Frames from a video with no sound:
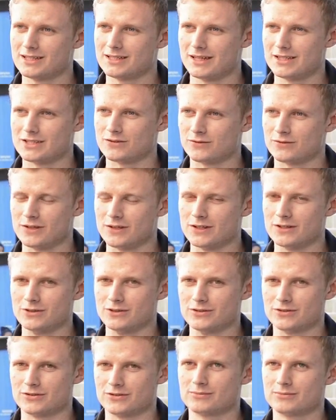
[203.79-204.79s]
It just
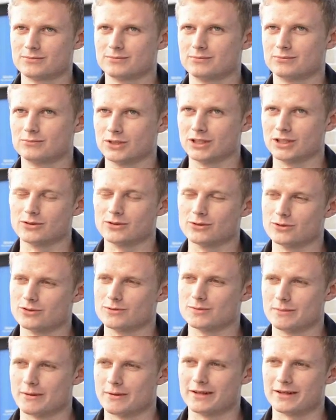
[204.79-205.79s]
feels really good
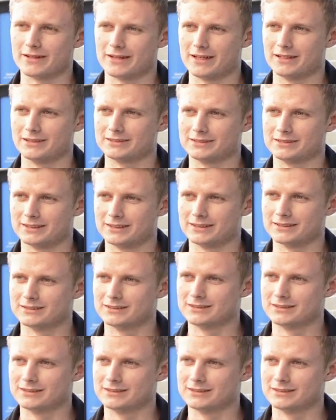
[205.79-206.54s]
to be part of that, yeah.